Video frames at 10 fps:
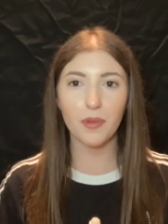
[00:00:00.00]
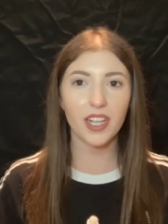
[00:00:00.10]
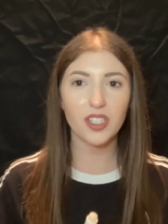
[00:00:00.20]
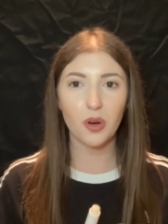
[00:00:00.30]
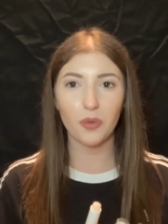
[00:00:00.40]
when
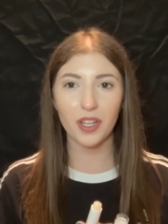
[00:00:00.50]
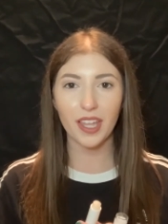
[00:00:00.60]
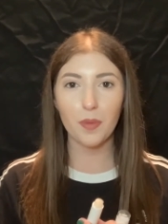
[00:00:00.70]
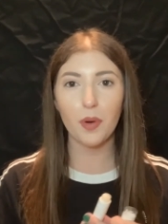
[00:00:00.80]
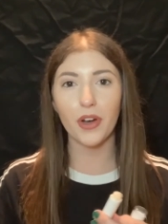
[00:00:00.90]
I don't
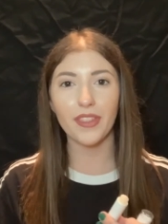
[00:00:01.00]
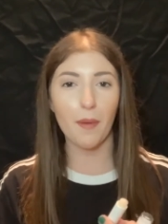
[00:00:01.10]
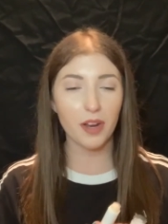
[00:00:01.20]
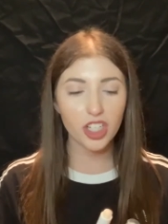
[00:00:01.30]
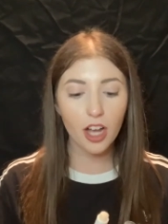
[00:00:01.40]
really put
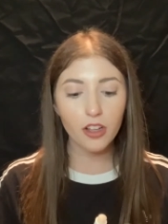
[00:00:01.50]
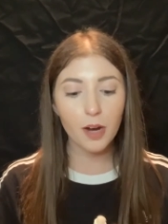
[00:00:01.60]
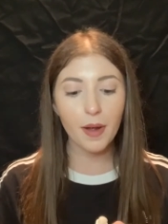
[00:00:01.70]
that much color on